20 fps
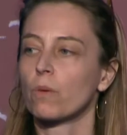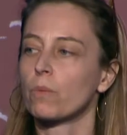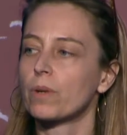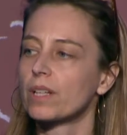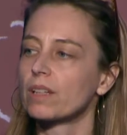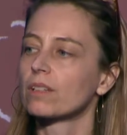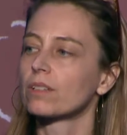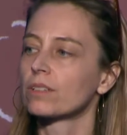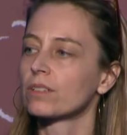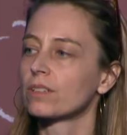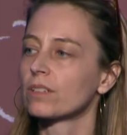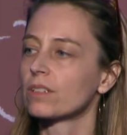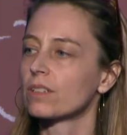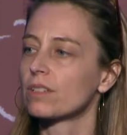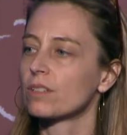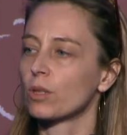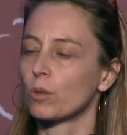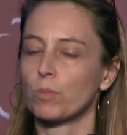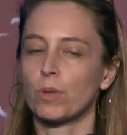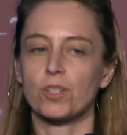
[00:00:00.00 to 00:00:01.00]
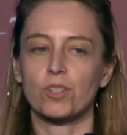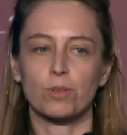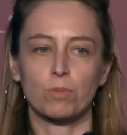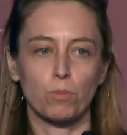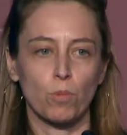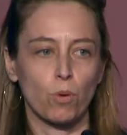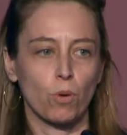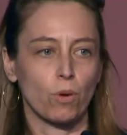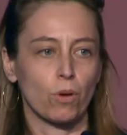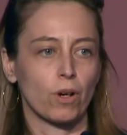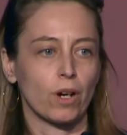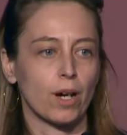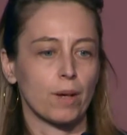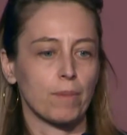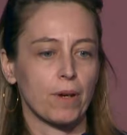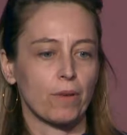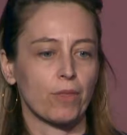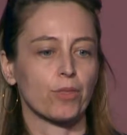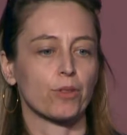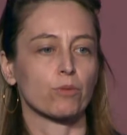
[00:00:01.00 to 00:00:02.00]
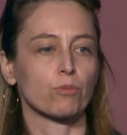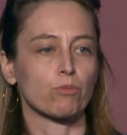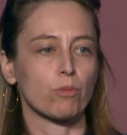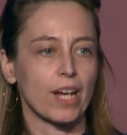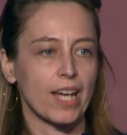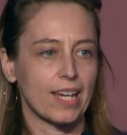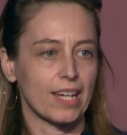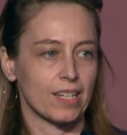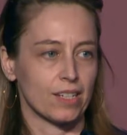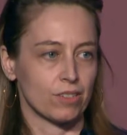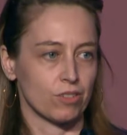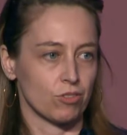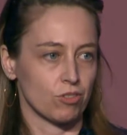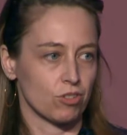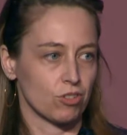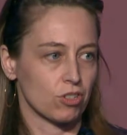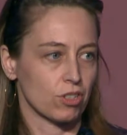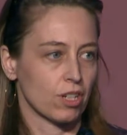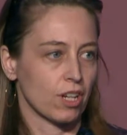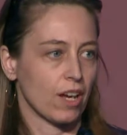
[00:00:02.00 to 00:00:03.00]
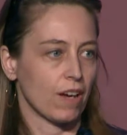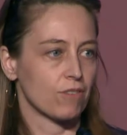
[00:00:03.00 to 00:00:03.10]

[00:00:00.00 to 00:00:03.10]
we learned so much more about the range